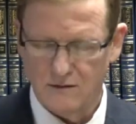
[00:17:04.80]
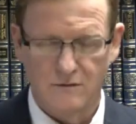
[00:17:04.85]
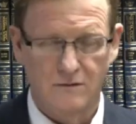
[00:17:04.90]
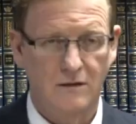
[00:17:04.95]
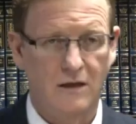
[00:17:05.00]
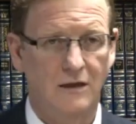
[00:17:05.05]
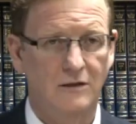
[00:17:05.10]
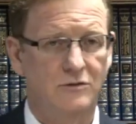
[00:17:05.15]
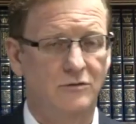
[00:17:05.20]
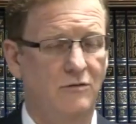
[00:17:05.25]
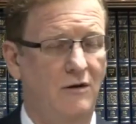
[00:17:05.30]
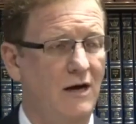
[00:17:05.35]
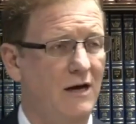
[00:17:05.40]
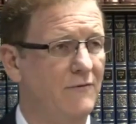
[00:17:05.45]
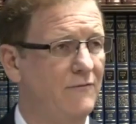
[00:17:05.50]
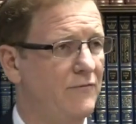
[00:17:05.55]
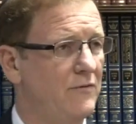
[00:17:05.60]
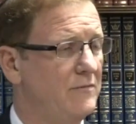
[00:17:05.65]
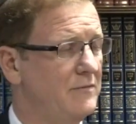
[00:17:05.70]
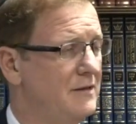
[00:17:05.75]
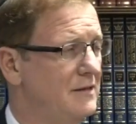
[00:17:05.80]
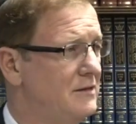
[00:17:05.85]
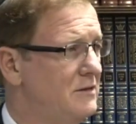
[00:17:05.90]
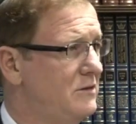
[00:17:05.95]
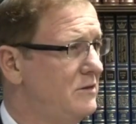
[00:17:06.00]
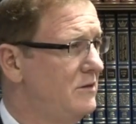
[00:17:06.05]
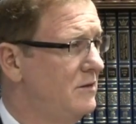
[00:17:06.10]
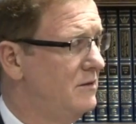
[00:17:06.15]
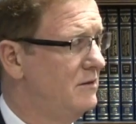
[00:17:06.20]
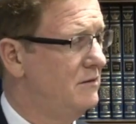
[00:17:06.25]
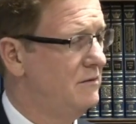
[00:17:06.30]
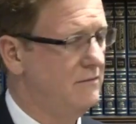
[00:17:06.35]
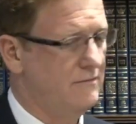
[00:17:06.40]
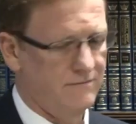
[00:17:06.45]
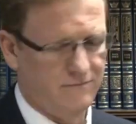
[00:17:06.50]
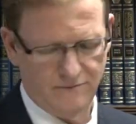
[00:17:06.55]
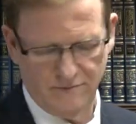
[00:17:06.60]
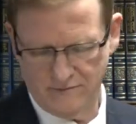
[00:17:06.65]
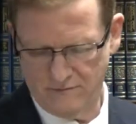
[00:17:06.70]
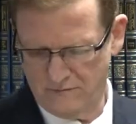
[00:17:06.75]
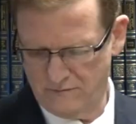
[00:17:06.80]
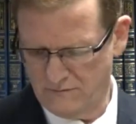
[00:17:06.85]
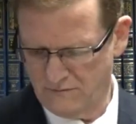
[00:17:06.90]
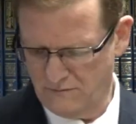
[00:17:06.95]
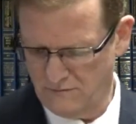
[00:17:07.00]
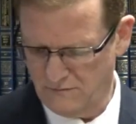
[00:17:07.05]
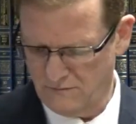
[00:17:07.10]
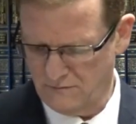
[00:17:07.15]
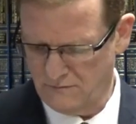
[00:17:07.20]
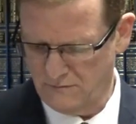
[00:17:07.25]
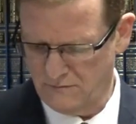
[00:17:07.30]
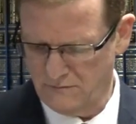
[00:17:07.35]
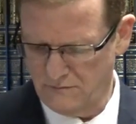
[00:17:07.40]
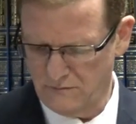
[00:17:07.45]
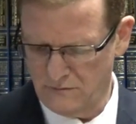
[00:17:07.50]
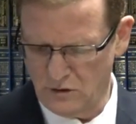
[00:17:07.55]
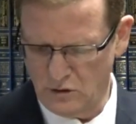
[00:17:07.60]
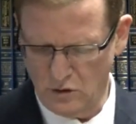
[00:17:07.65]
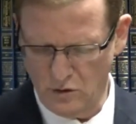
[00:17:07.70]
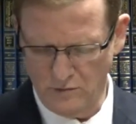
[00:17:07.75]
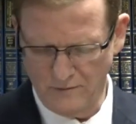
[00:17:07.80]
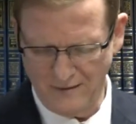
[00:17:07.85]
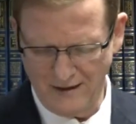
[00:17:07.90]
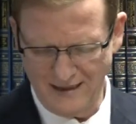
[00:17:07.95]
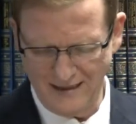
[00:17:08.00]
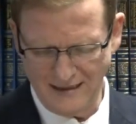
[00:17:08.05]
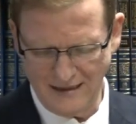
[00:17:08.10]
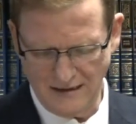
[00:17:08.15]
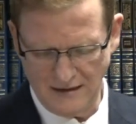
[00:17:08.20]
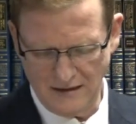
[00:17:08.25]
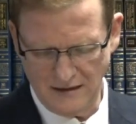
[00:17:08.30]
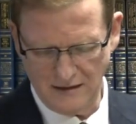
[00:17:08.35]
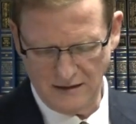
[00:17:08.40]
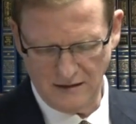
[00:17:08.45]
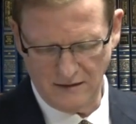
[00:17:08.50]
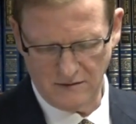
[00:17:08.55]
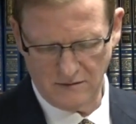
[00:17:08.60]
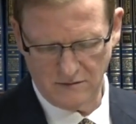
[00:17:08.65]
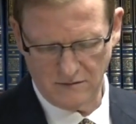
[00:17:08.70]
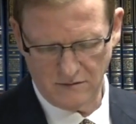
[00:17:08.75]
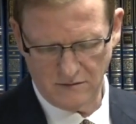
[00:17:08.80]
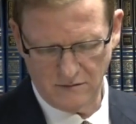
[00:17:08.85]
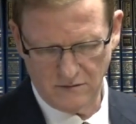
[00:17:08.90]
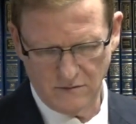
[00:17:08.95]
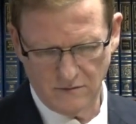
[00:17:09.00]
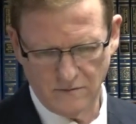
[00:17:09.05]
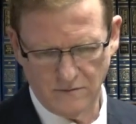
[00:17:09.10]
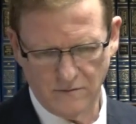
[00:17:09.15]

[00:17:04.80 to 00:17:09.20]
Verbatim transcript: not derived from the term you may eat.